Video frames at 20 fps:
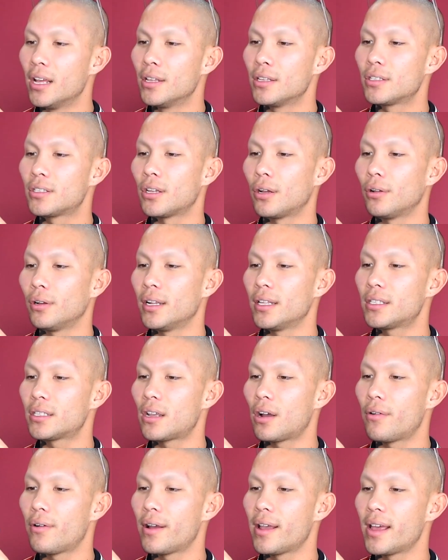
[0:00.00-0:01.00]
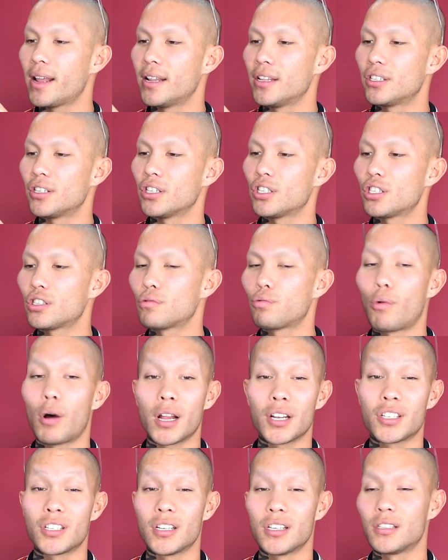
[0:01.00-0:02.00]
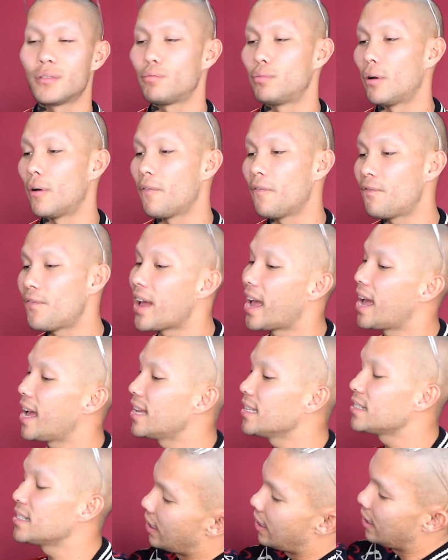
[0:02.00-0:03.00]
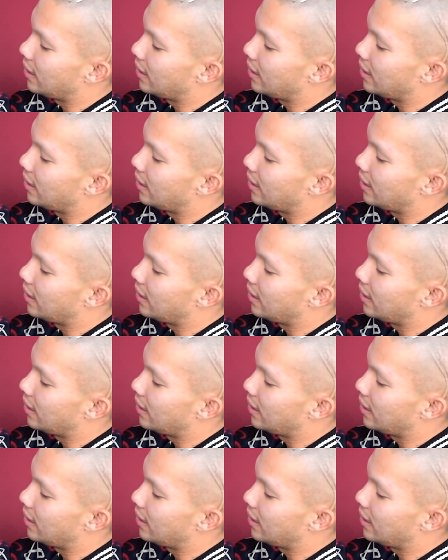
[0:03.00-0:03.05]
so let's go ahead and just swatch this real fast.